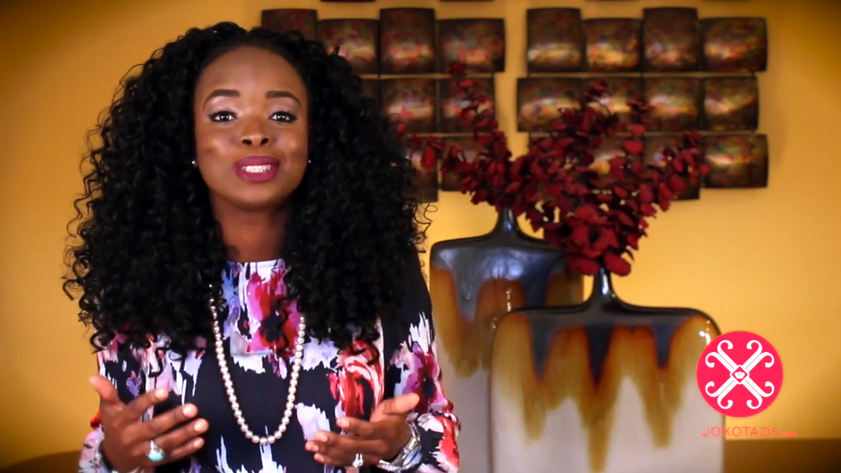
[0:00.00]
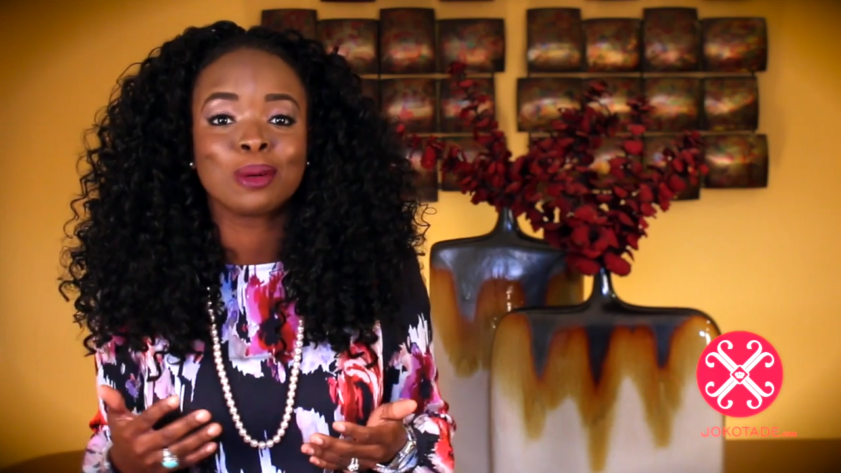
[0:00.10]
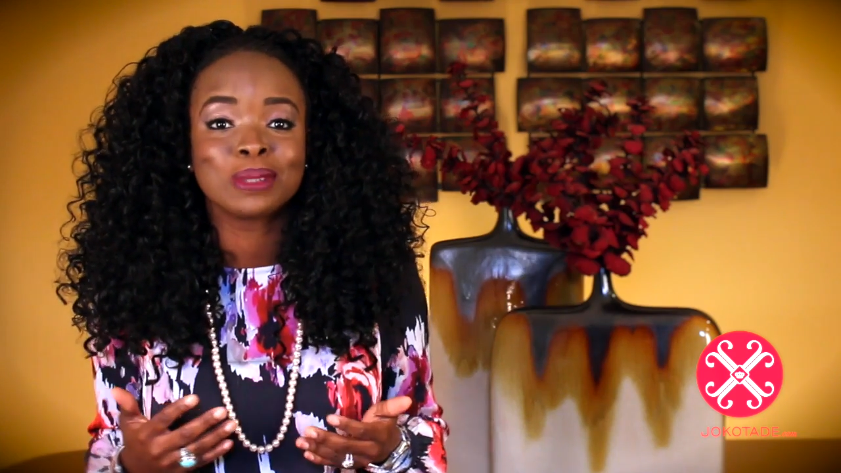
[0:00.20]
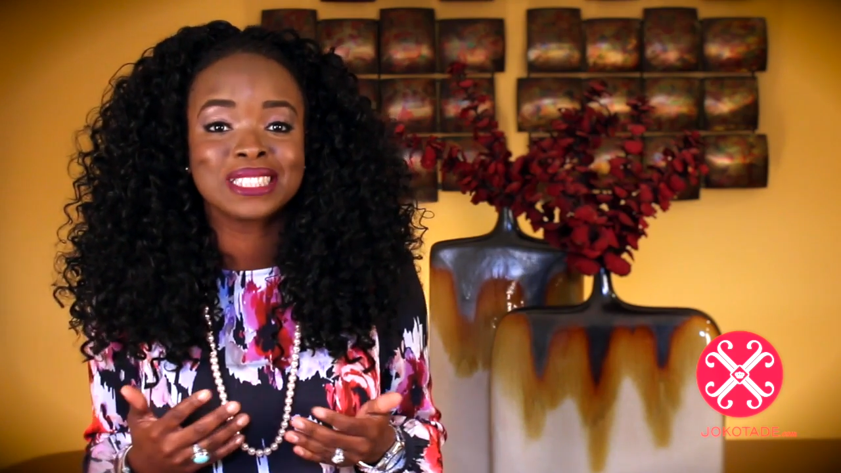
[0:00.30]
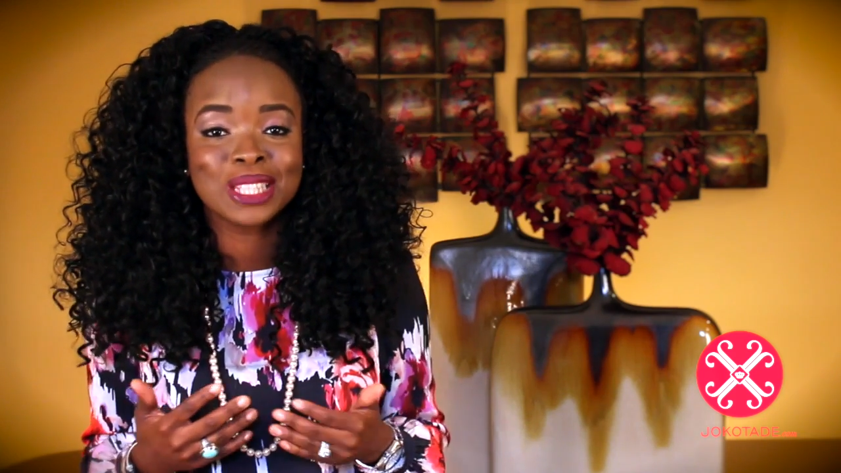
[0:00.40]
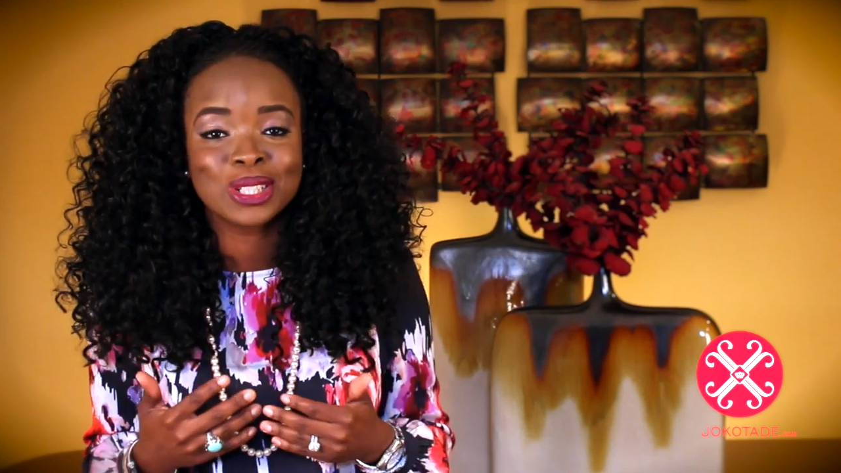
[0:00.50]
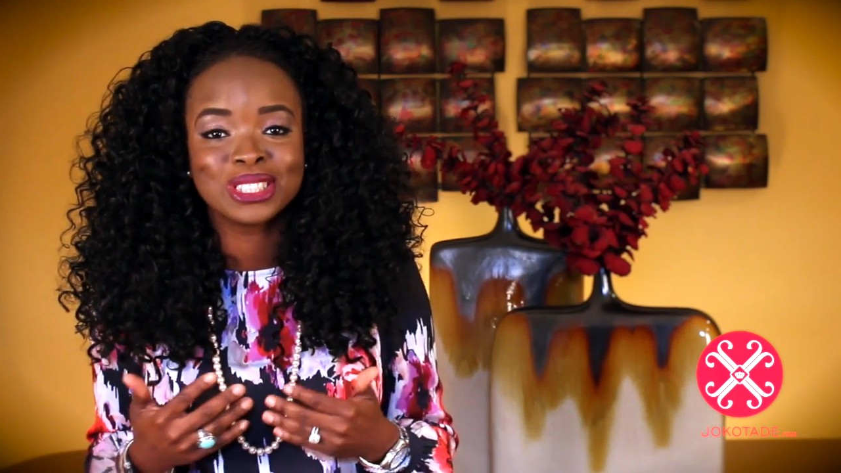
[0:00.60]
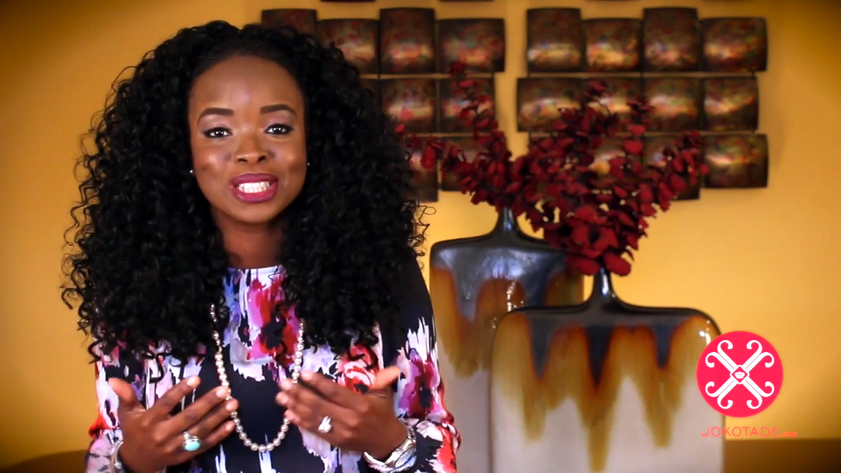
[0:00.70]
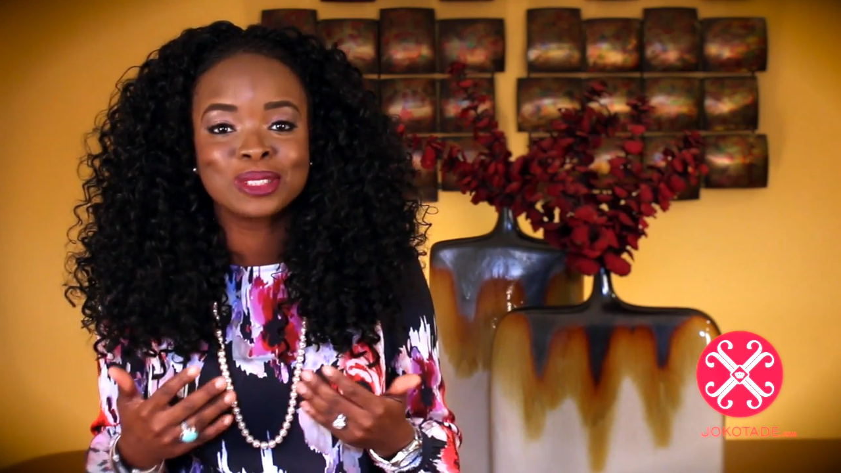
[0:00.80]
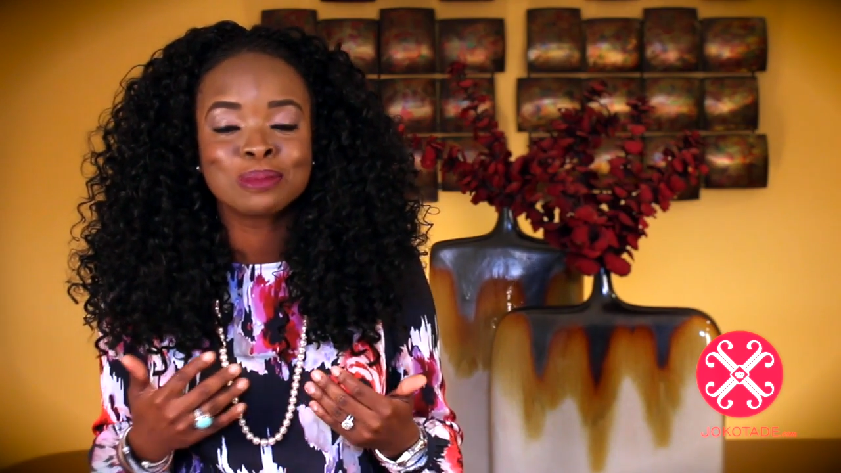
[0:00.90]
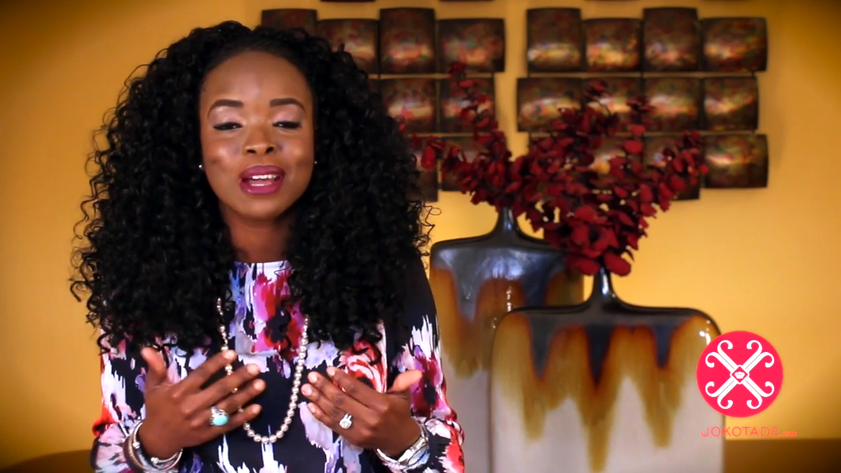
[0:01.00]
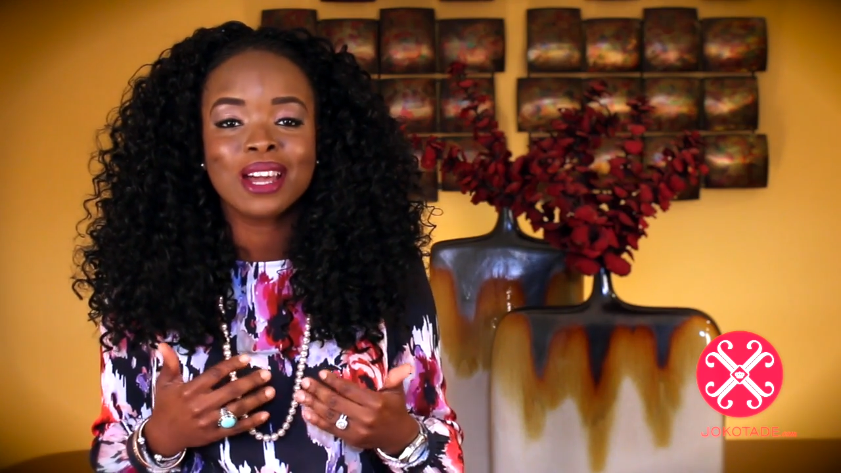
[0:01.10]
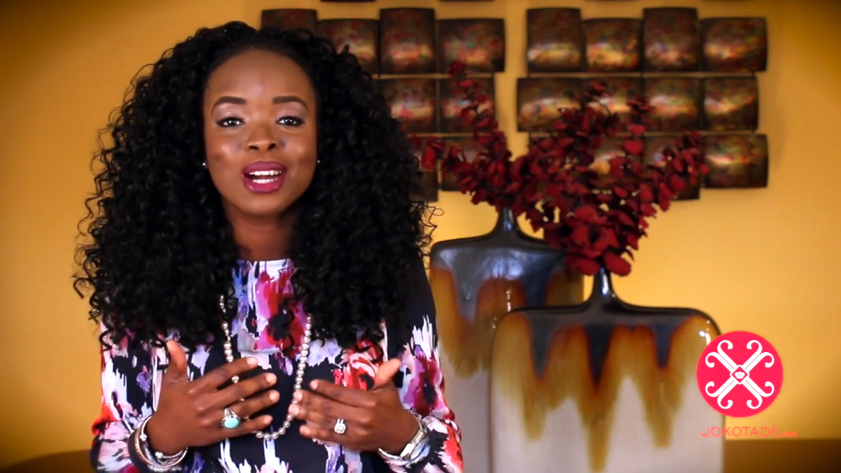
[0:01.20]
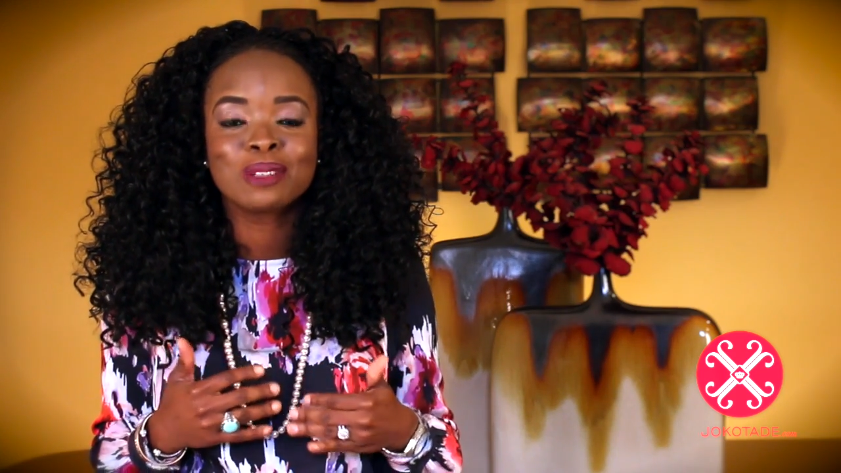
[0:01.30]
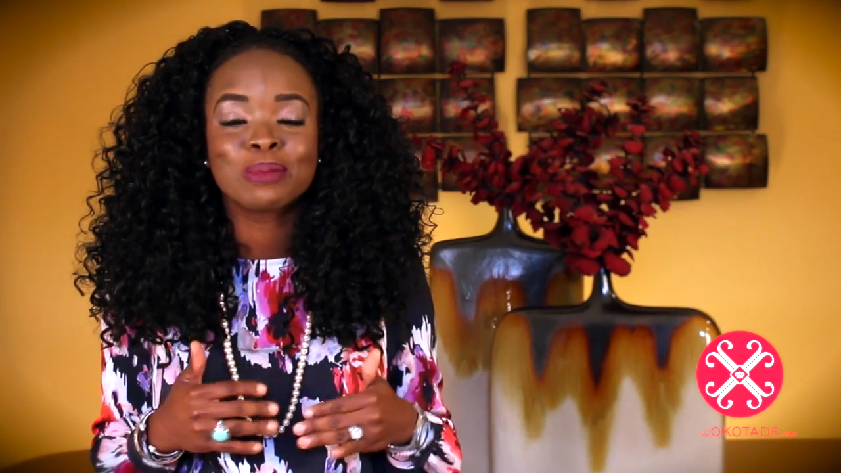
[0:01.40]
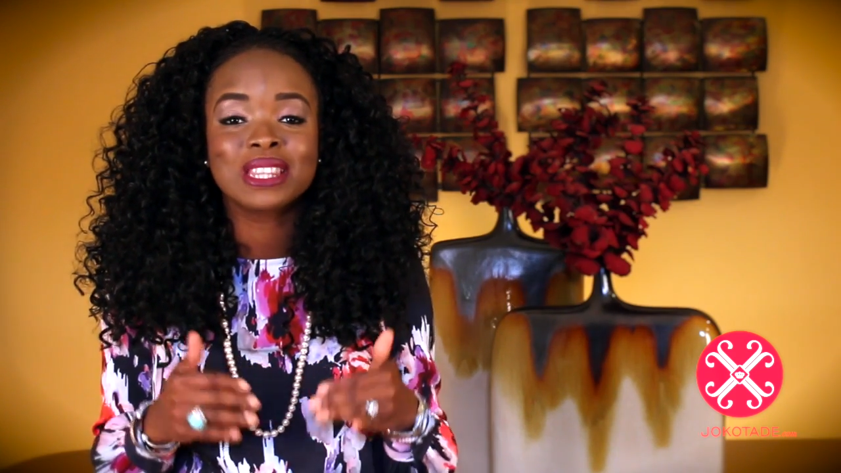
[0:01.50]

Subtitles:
topics that are dear to my heart,